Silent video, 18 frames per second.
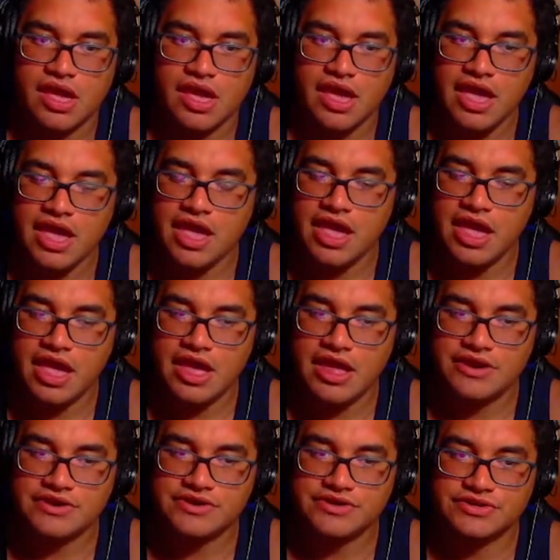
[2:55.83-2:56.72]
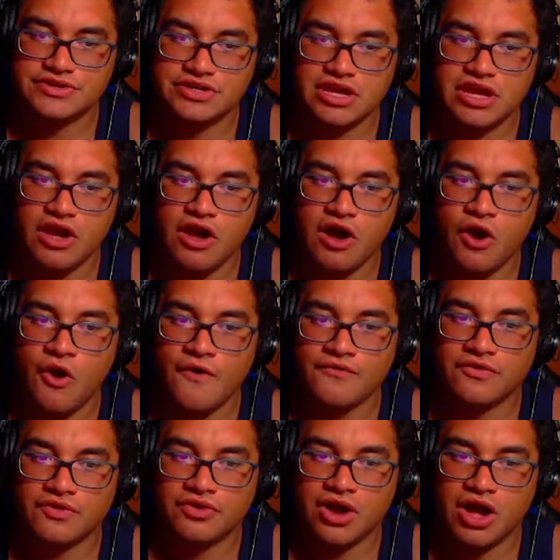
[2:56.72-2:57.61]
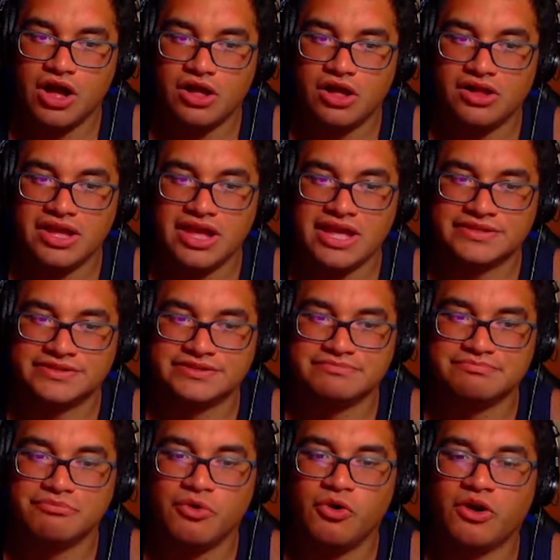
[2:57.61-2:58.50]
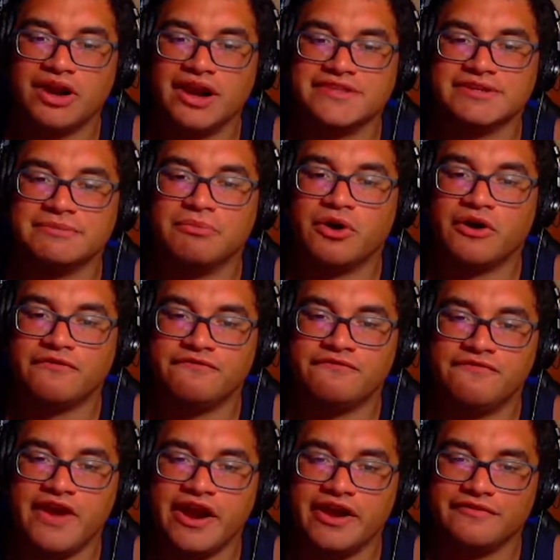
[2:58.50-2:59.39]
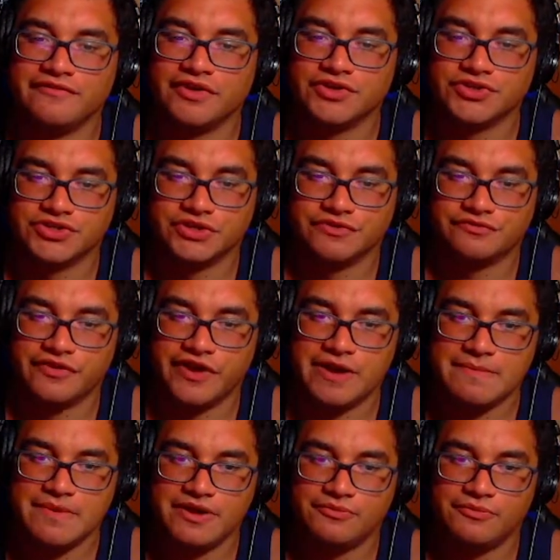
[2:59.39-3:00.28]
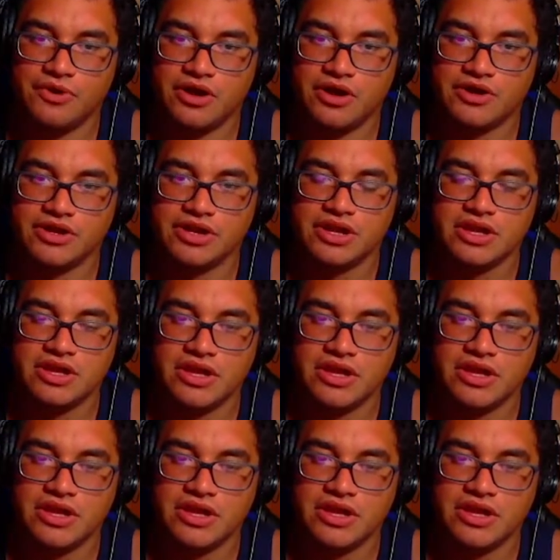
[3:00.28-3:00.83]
And overall, it's a more fair version of Rayman 1.